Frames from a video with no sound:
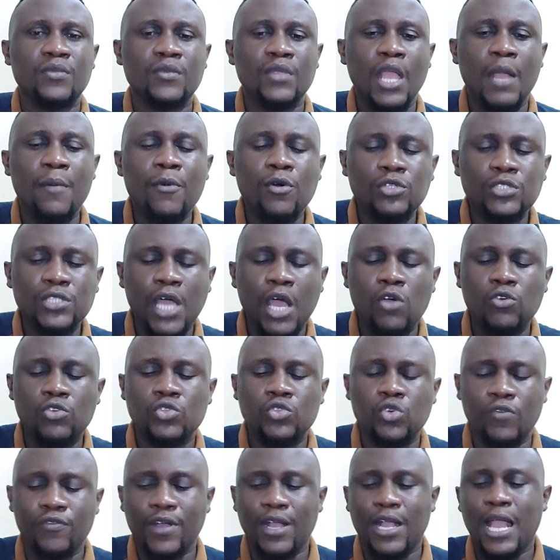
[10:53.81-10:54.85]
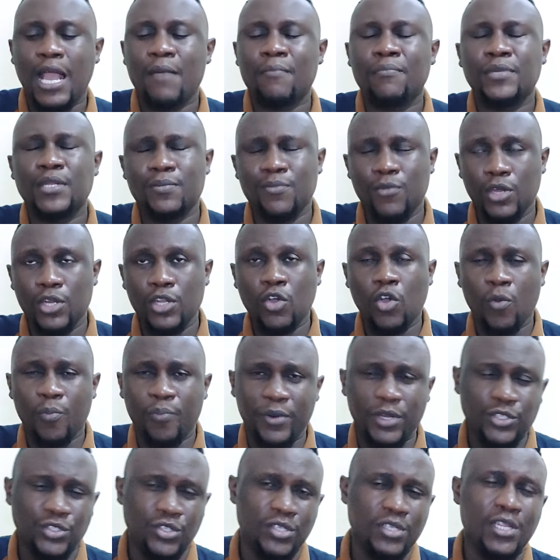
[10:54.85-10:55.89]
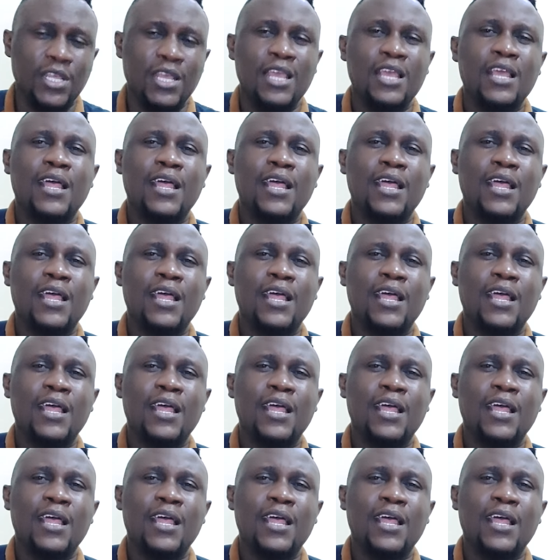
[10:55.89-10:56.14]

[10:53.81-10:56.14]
about how to overcome demonic oppression.